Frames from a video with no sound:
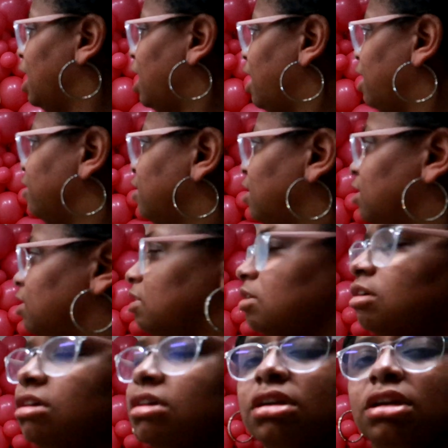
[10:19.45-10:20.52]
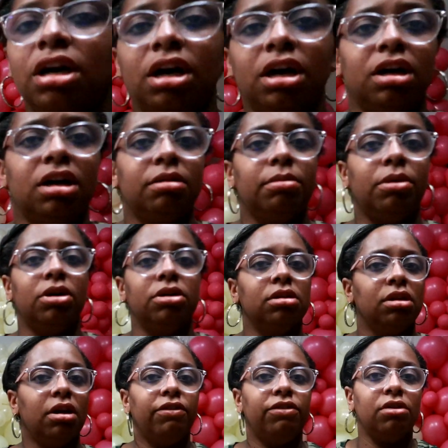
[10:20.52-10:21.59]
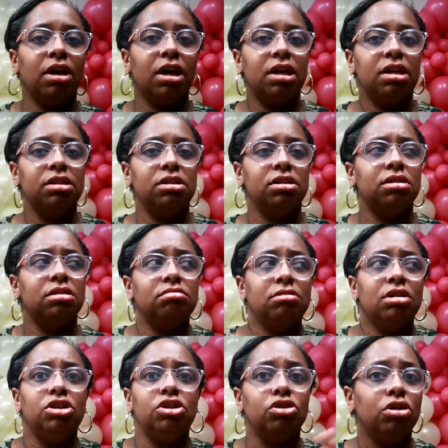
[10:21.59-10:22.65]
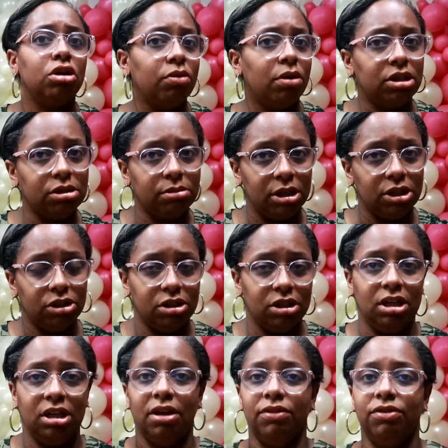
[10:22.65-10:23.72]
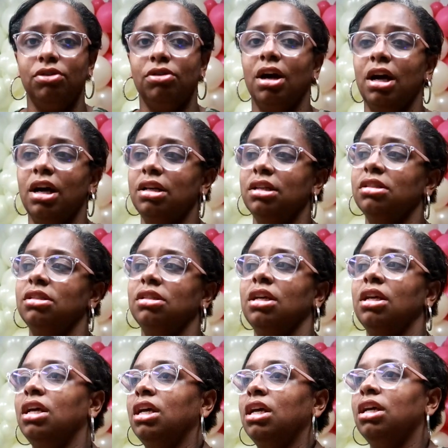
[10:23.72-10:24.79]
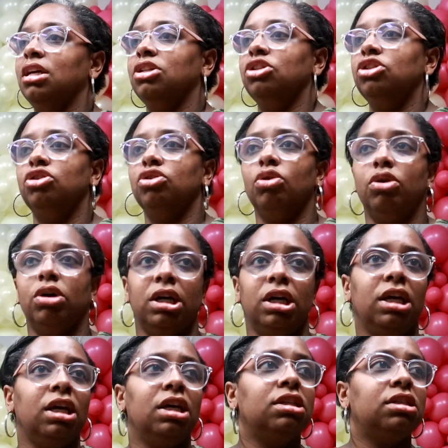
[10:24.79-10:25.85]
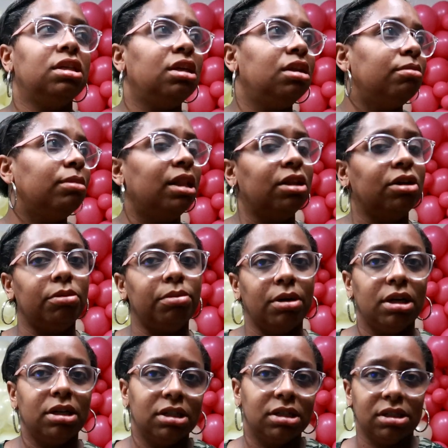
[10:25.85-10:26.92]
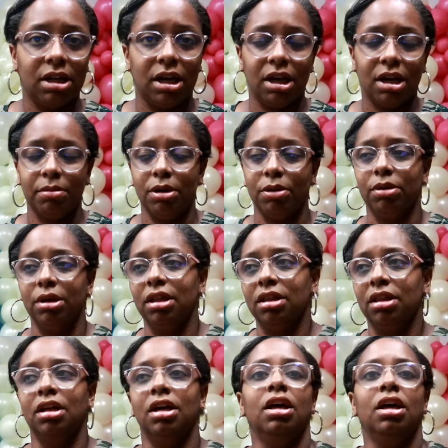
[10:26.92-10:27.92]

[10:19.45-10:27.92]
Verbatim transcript: And then third, if you guys enjoy watching my journey, if you guys enjoy seeing my little projects that I come up with,